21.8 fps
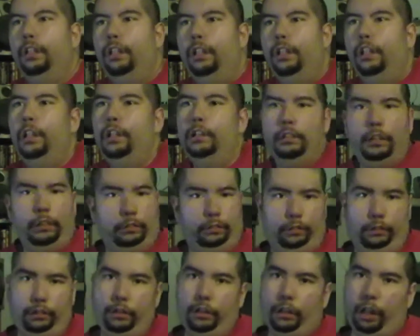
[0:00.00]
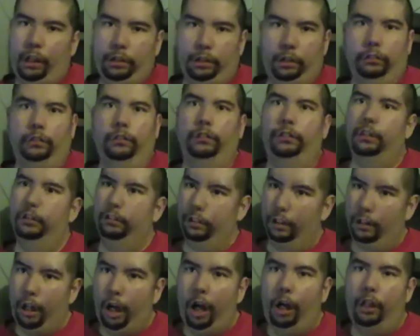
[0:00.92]
it's got some
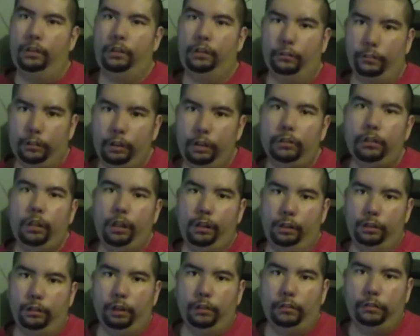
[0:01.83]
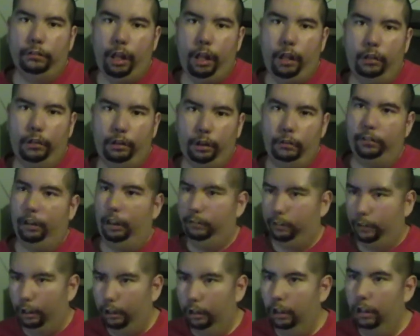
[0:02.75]
really awesome special effects.
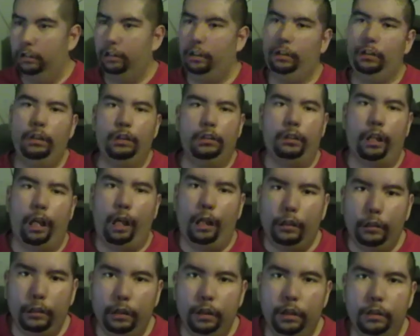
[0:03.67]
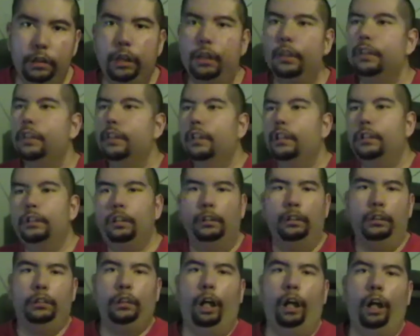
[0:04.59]
Of course, it's in the 80s,
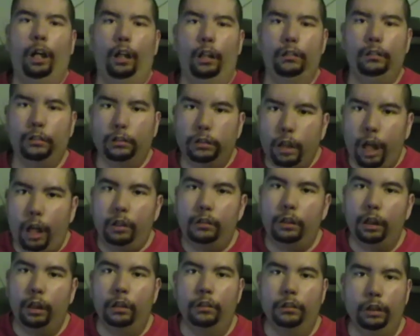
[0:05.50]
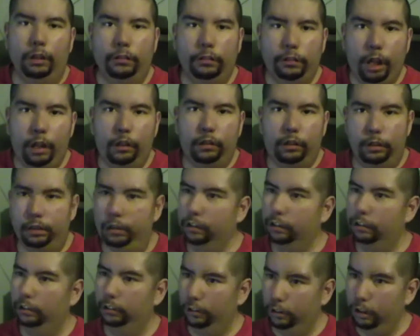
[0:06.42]
so it's all practical effects, and
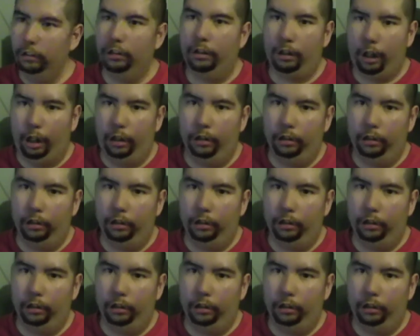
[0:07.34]
it's really